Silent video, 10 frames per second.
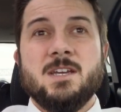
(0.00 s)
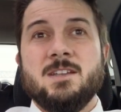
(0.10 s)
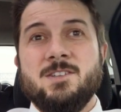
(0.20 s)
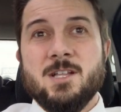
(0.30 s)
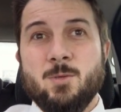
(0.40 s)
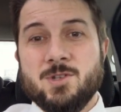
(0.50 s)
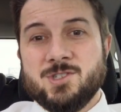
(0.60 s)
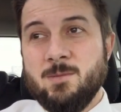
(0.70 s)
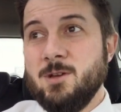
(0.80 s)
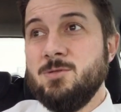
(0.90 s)
dealing with
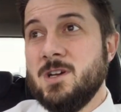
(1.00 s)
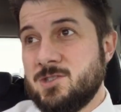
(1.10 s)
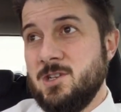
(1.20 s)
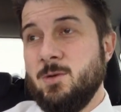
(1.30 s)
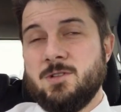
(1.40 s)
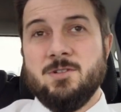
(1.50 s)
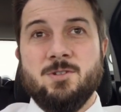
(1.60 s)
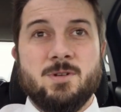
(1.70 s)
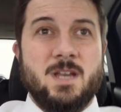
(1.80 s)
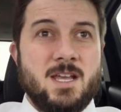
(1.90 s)
somebody who doesn't know what they're
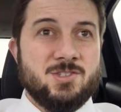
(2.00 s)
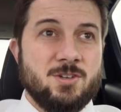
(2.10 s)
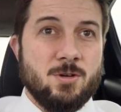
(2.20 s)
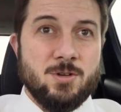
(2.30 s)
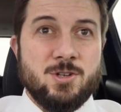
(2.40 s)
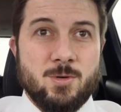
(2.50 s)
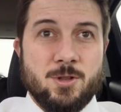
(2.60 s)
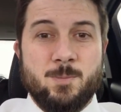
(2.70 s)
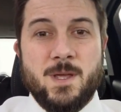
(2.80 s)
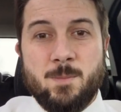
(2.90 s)
doing and has to go to two
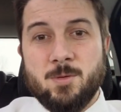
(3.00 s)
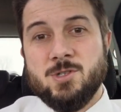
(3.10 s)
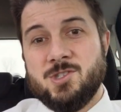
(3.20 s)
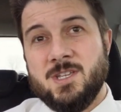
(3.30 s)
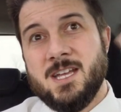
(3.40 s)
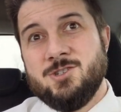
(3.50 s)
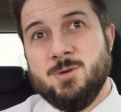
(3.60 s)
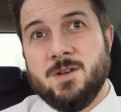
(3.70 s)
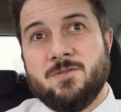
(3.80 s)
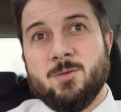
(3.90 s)
other people just to get you
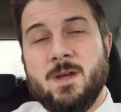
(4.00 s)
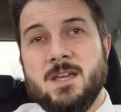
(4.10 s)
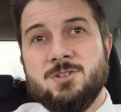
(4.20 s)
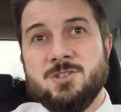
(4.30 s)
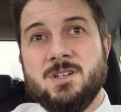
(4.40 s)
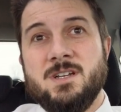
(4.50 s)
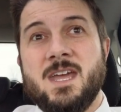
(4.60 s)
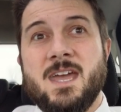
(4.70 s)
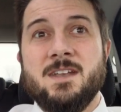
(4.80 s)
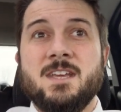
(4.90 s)
information. And
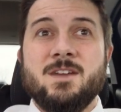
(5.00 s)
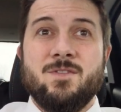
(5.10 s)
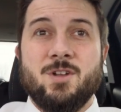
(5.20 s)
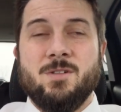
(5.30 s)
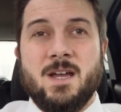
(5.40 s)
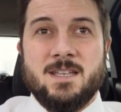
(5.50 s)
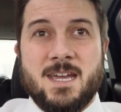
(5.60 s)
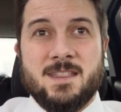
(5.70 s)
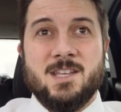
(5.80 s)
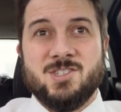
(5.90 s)
then, if you don't like
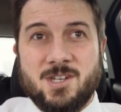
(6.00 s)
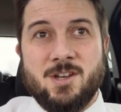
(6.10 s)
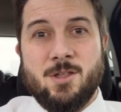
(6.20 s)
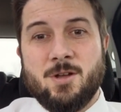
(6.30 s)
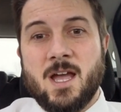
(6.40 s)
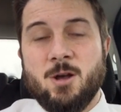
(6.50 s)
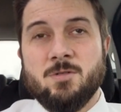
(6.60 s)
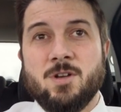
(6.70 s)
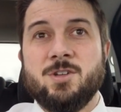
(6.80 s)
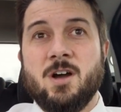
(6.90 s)
that, they send another guy over
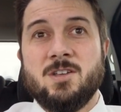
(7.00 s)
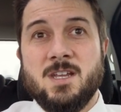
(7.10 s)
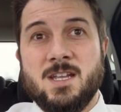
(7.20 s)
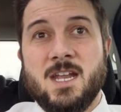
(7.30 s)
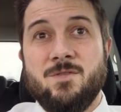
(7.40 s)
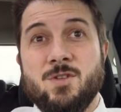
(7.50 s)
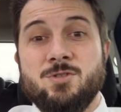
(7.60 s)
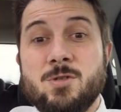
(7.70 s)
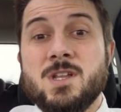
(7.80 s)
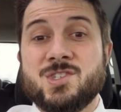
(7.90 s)
to talk to you. And then, if you
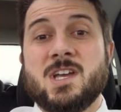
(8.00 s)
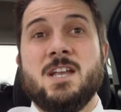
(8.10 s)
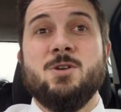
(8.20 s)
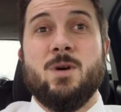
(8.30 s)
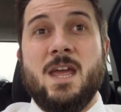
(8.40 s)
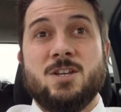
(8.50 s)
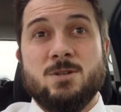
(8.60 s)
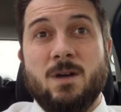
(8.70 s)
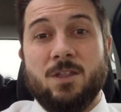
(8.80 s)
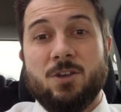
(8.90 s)
do decide you want to actually
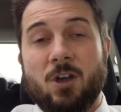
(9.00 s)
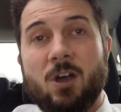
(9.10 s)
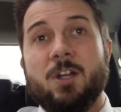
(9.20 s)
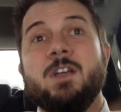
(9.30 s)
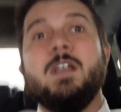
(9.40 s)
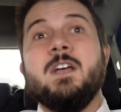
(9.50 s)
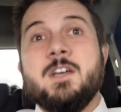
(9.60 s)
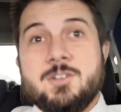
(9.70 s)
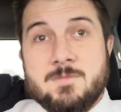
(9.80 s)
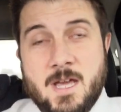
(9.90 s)
buy the car,
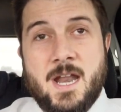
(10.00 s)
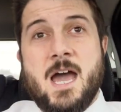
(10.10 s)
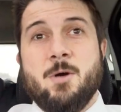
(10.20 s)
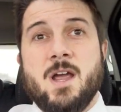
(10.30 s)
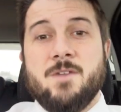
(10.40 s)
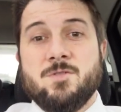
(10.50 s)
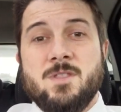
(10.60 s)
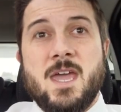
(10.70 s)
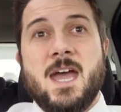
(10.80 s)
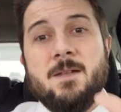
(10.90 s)
an hour after
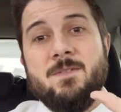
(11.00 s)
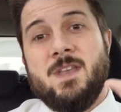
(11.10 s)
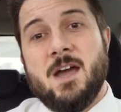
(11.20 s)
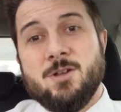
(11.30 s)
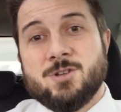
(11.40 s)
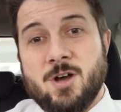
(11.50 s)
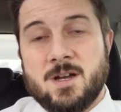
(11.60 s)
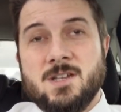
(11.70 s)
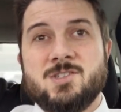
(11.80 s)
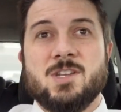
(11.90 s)
that, now you're
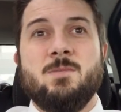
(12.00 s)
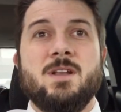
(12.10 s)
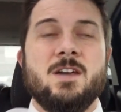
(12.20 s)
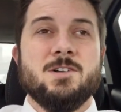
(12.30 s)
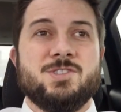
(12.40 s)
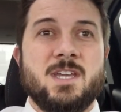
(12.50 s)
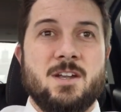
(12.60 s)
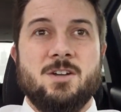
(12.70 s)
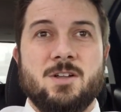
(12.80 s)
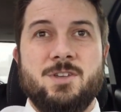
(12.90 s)
talking to somebody else to get
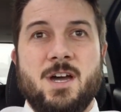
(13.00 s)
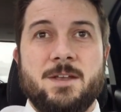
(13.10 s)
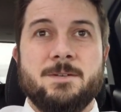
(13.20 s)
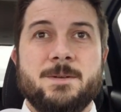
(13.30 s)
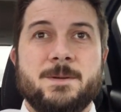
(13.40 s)
it all done.